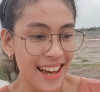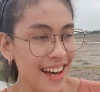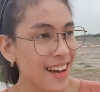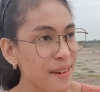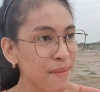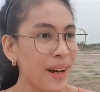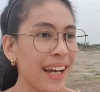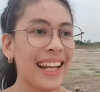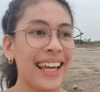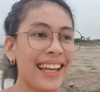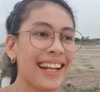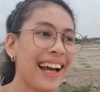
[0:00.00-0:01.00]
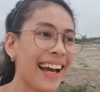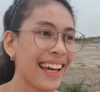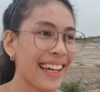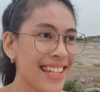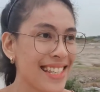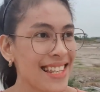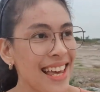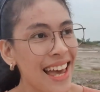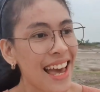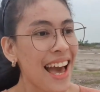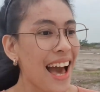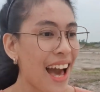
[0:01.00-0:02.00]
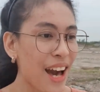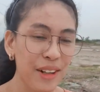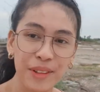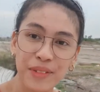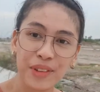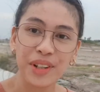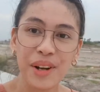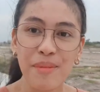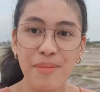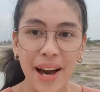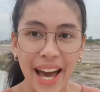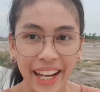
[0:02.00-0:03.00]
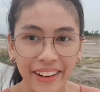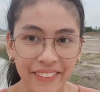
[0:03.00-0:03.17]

Amar and I is out for a bike